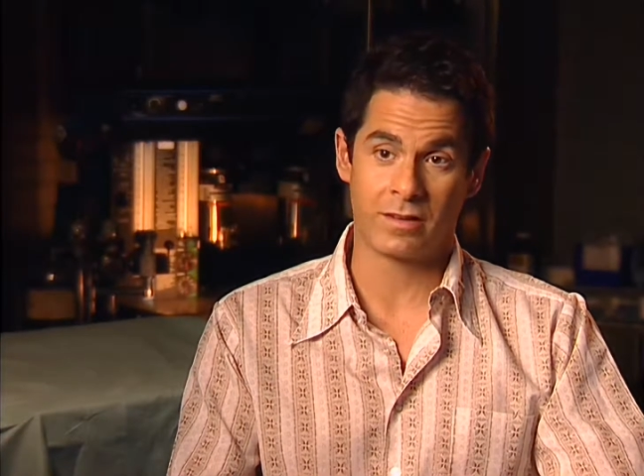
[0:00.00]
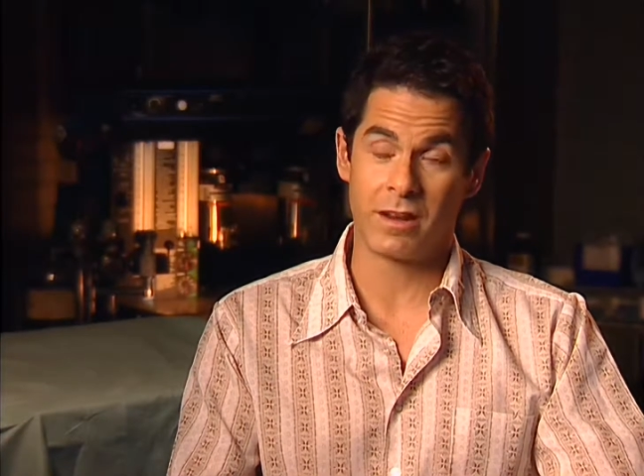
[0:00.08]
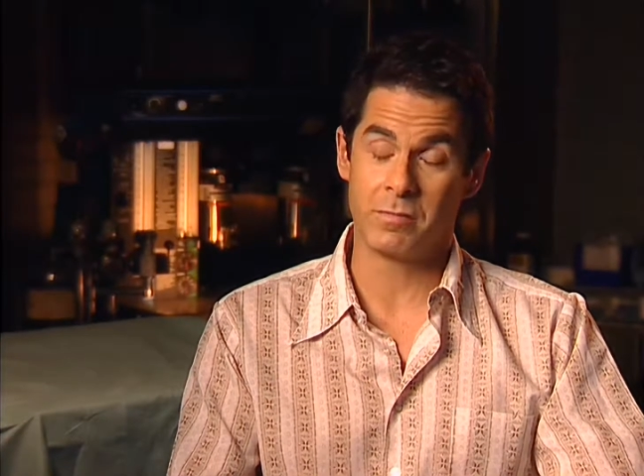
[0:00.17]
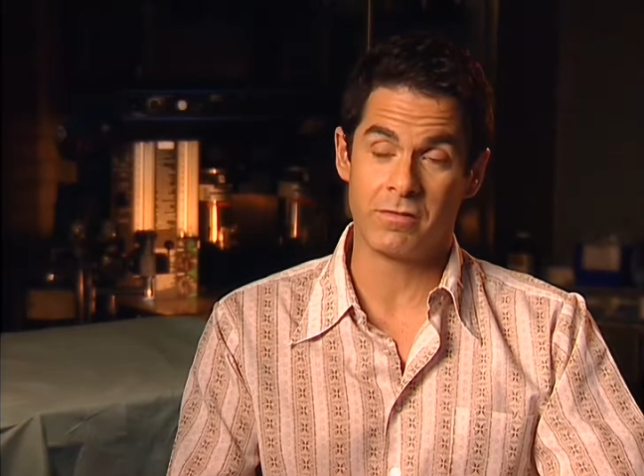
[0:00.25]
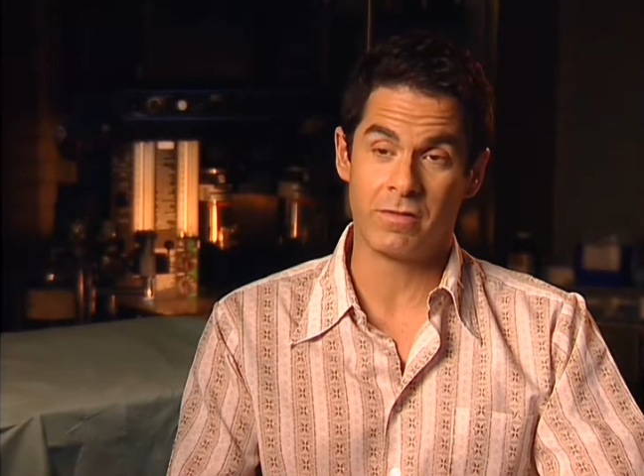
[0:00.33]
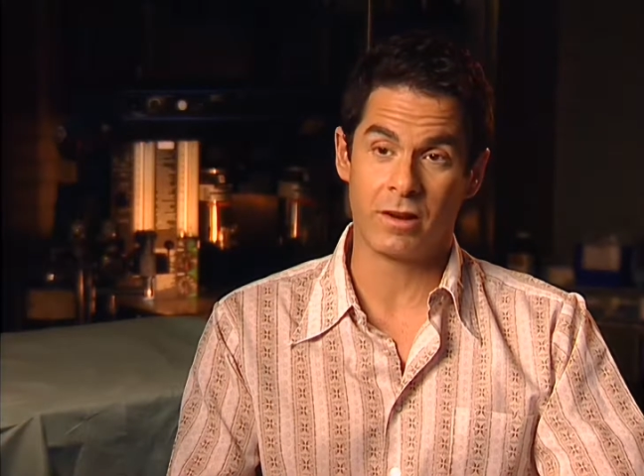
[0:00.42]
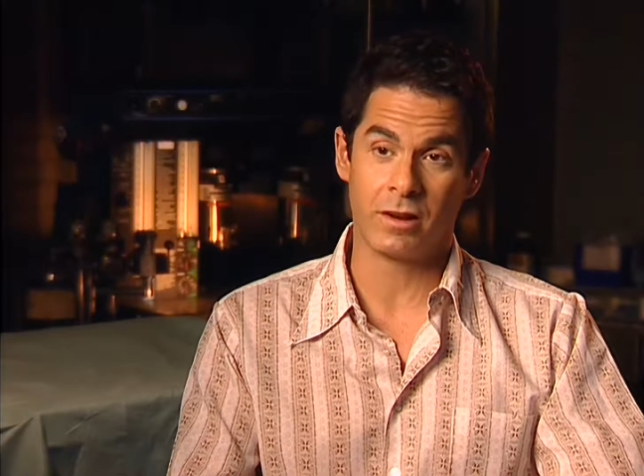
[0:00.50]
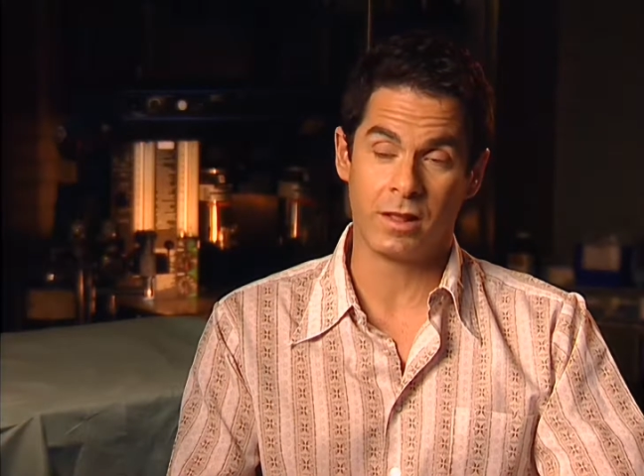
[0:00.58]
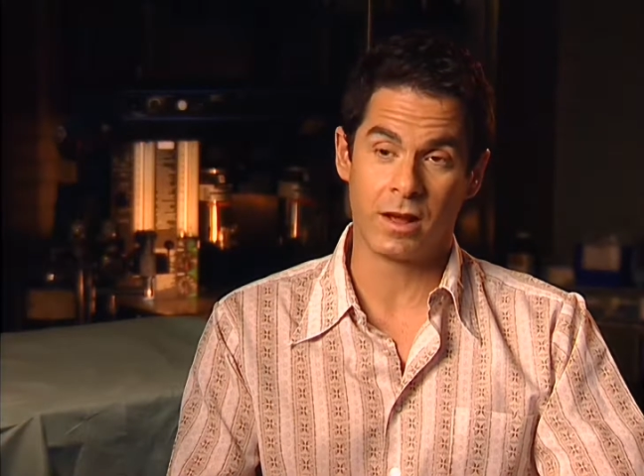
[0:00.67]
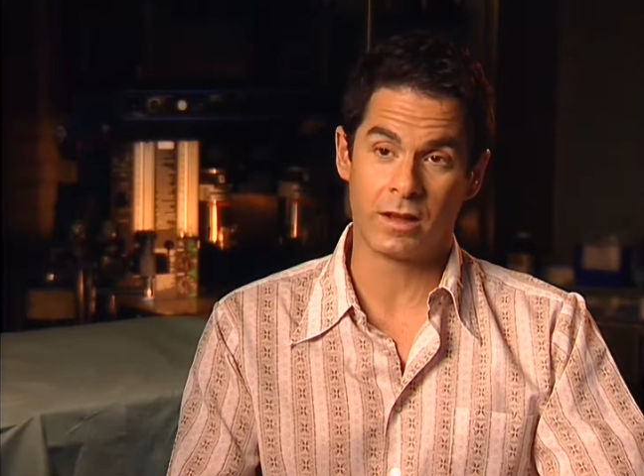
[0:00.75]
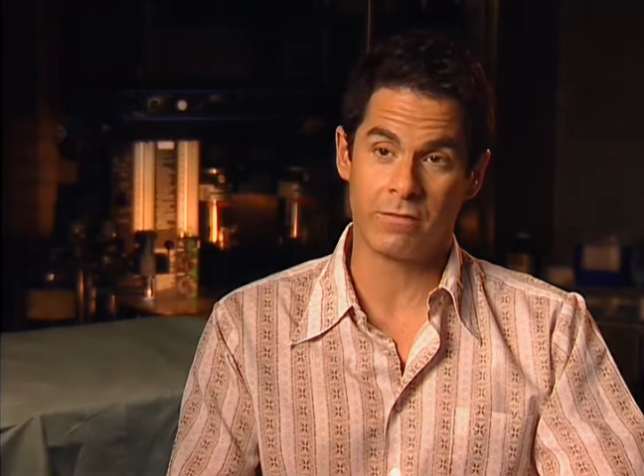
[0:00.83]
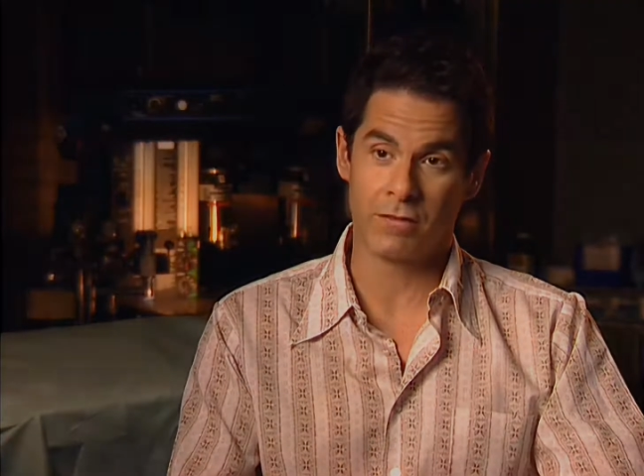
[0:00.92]
and I've been very
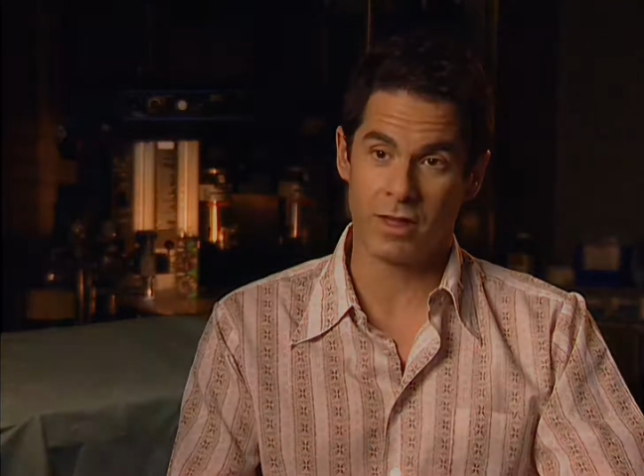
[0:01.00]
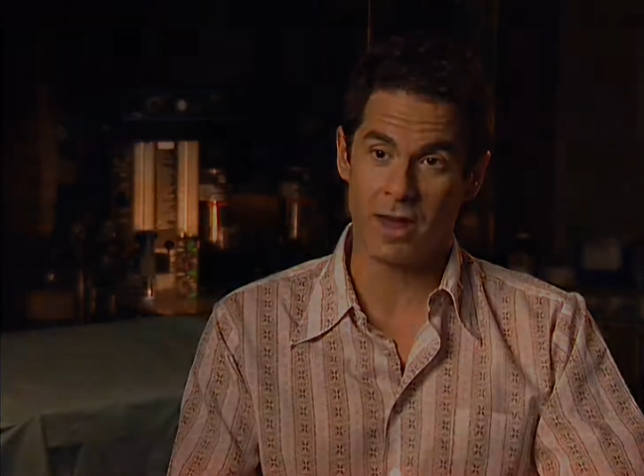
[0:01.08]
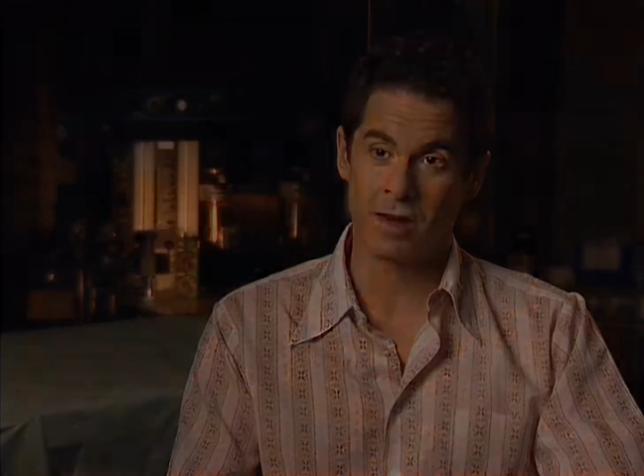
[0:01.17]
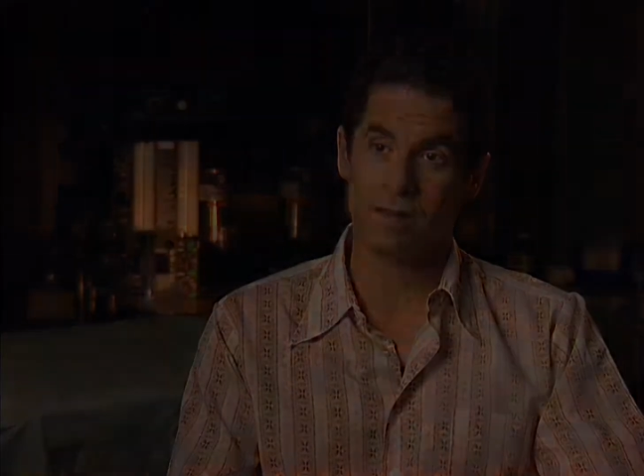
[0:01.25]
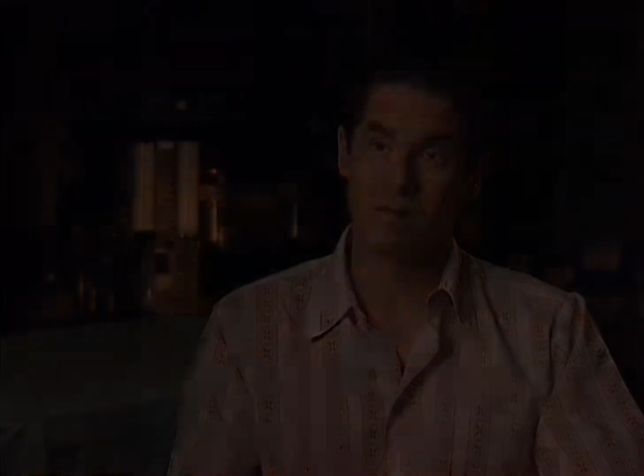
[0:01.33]
lucky for that.